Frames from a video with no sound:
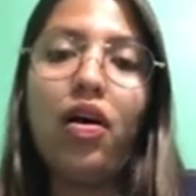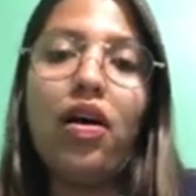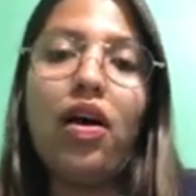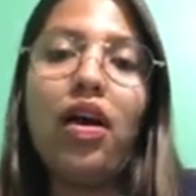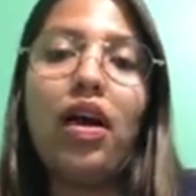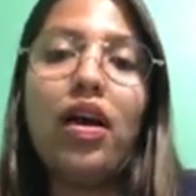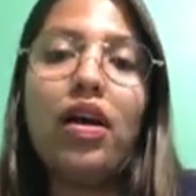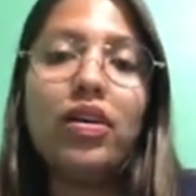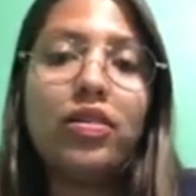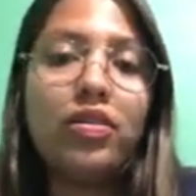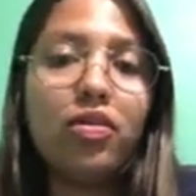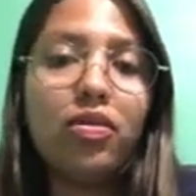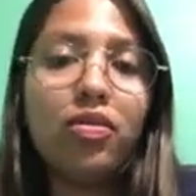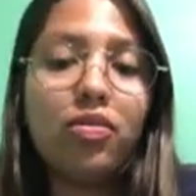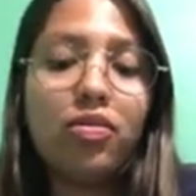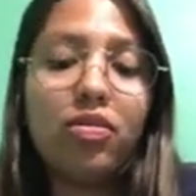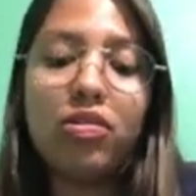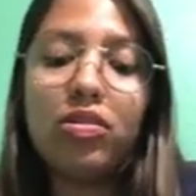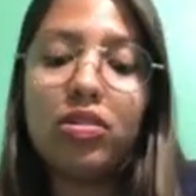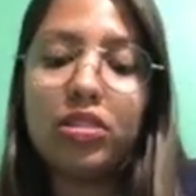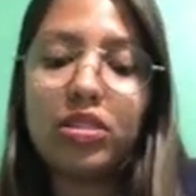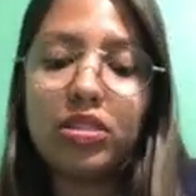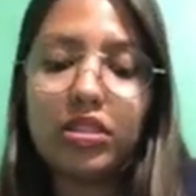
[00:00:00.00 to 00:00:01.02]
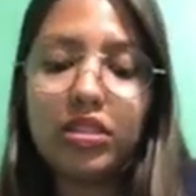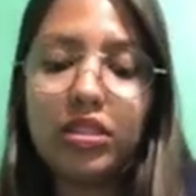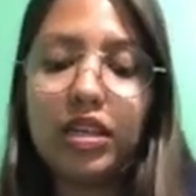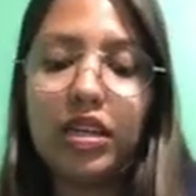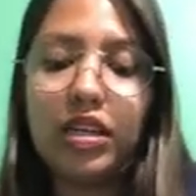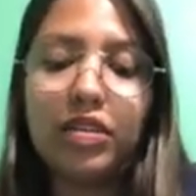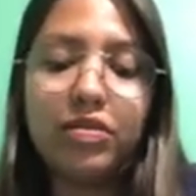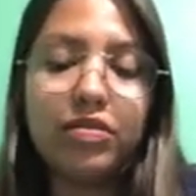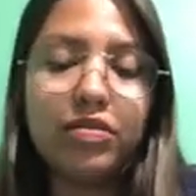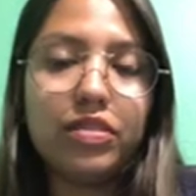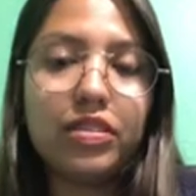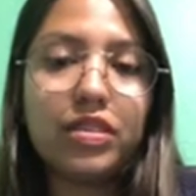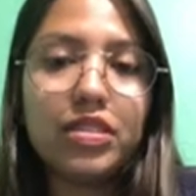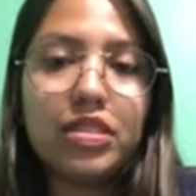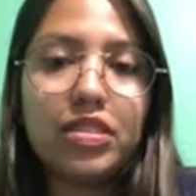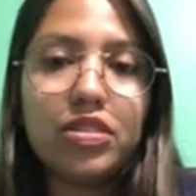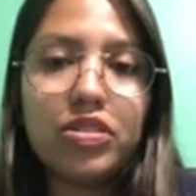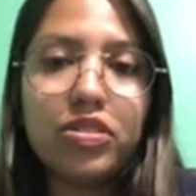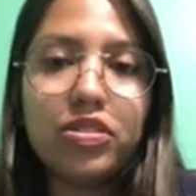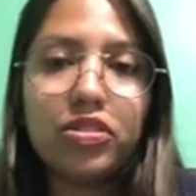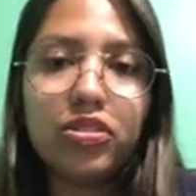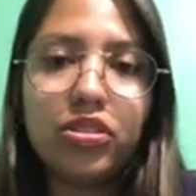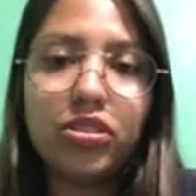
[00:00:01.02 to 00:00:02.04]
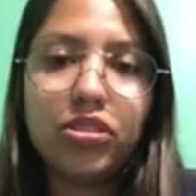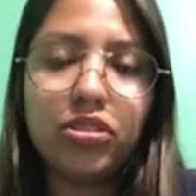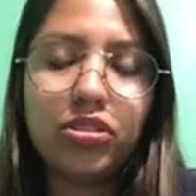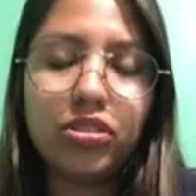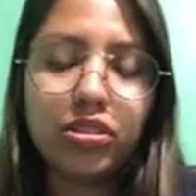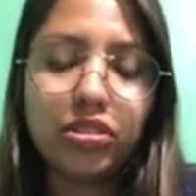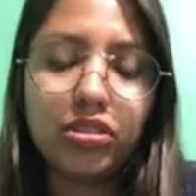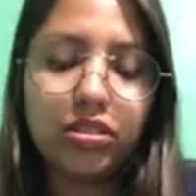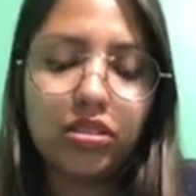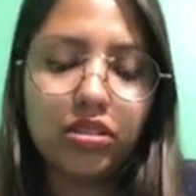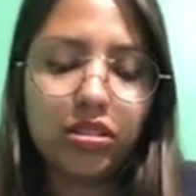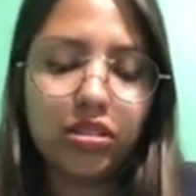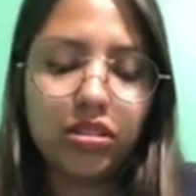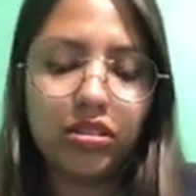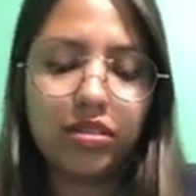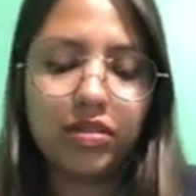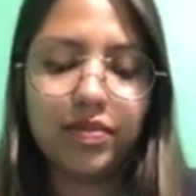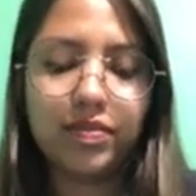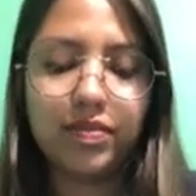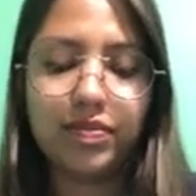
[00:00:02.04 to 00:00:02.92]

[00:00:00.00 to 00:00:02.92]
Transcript: and or slavery institutions.